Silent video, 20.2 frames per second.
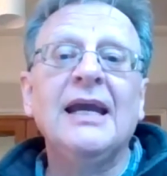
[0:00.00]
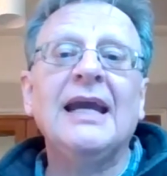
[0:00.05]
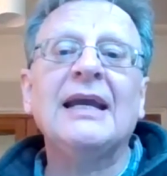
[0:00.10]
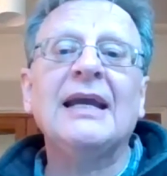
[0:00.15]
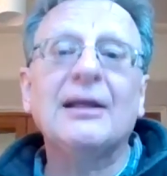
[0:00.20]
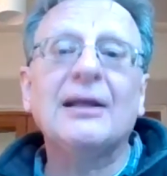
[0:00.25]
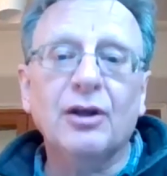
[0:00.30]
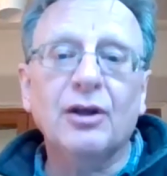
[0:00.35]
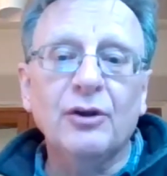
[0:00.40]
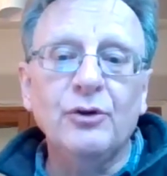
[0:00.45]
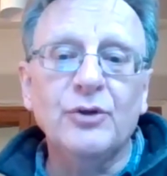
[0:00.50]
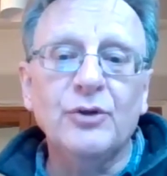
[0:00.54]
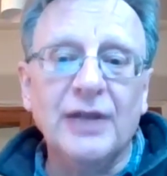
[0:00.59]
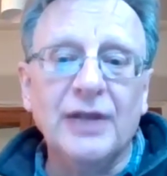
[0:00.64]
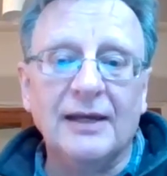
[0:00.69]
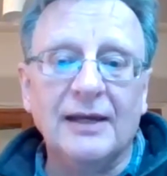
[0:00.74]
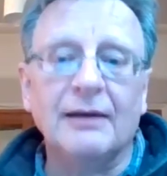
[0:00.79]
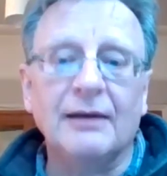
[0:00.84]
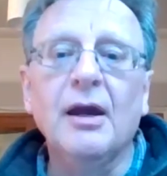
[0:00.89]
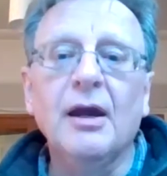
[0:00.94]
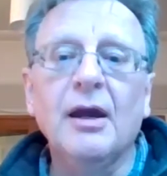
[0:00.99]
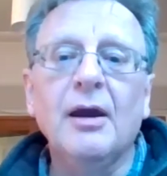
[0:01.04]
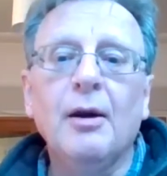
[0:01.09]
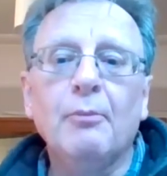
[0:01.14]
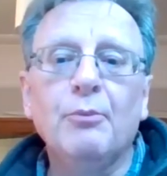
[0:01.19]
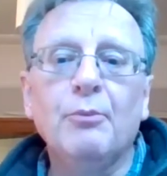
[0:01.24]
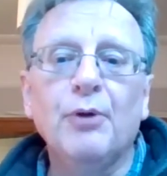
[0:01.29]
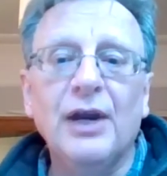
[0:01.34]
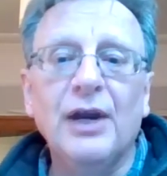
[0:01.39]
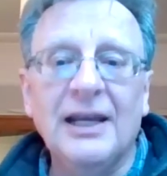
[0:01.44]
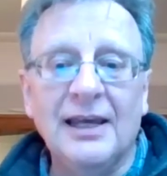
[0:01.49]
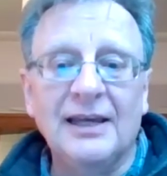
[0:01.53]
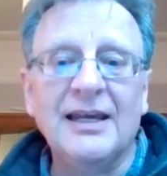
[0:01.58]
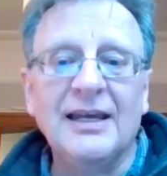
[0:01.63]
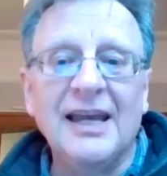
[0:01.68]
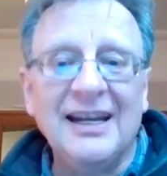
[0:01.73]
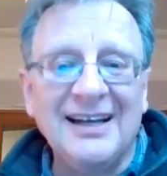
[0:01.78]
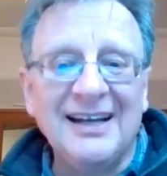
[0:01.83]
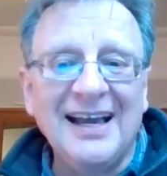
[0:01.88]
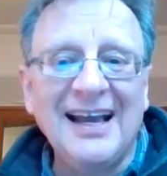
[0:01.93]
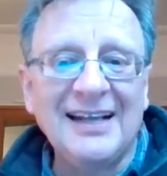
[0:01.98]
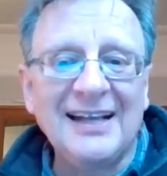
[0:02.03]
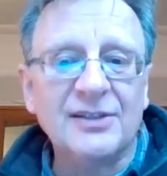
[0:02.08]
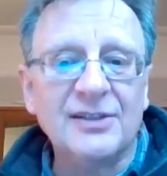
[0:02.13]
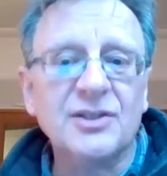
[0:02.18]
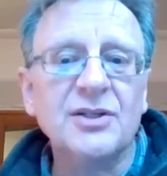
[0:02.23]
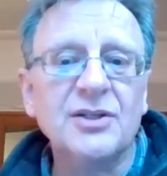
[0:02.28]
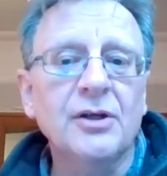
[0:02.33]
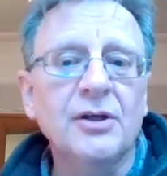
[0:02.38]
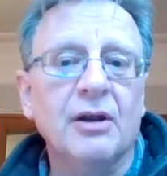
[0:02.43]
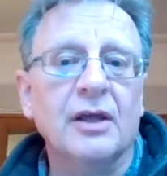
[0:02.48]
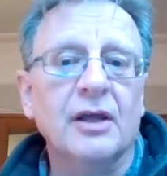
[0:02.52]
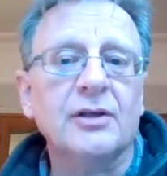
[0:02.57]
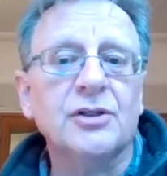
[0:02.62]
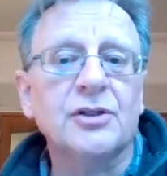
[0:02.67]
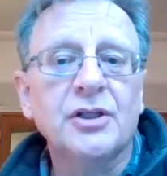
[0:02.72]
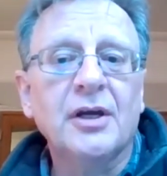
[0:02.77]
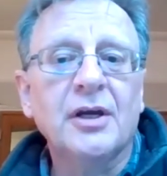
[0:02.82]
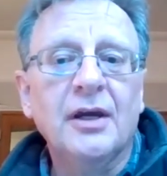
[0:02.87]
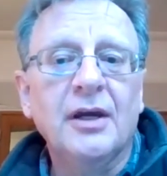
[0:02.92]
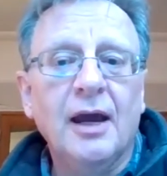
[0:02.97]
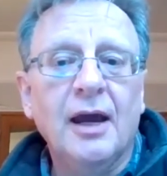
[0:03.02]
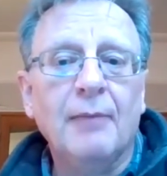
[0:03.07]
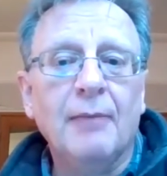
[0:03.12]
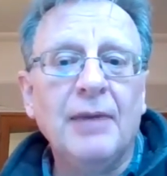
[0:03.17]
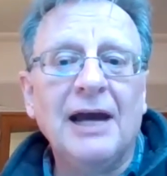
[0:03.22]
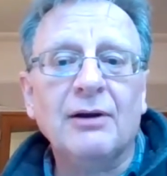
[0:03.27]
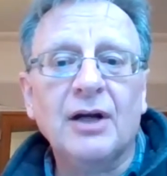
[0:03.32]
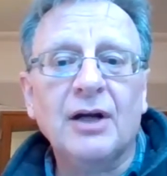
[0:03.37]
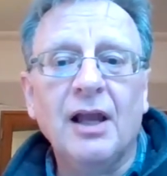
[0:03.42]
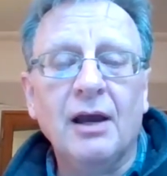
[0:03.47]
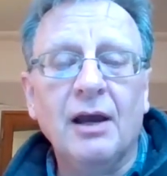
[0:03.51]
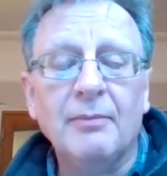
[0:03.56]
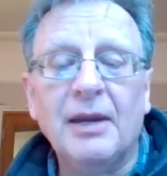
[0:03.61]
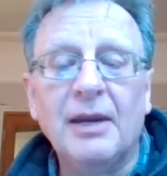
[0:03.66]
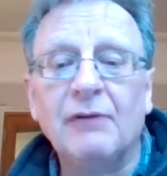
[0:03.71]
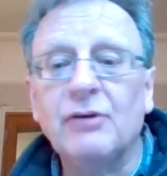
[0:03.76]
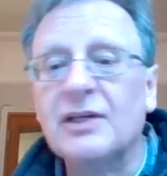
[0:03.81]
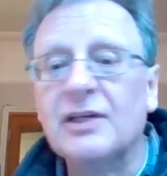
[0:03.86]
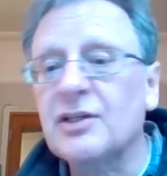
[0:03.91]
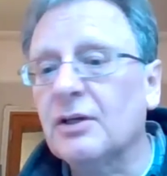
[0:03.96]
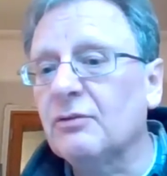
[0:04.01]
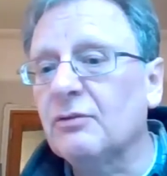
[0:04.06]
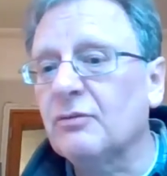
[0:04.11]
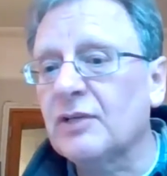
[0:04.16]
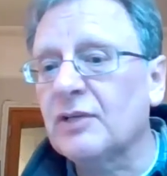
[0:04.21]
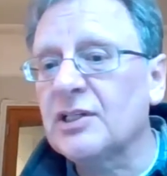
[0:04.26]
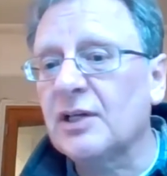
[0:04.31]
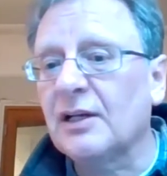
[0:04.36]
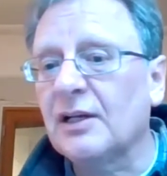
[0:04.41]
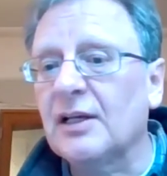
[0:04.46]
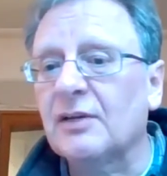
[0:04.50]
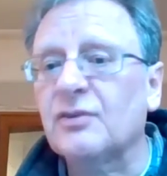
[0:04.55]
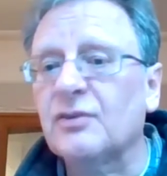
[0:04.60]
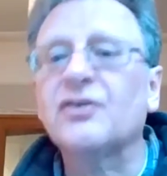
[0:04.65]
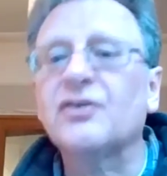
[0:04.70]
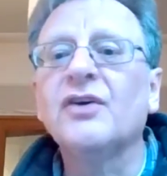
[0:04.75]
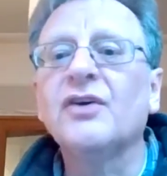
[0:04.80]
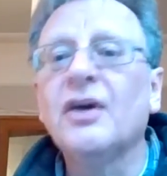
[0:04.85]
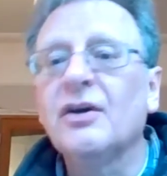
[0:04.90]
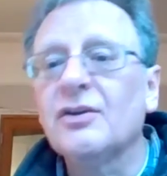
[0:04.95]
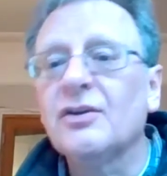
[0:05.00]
including bringing enhanced knowledge about climate risk and resilience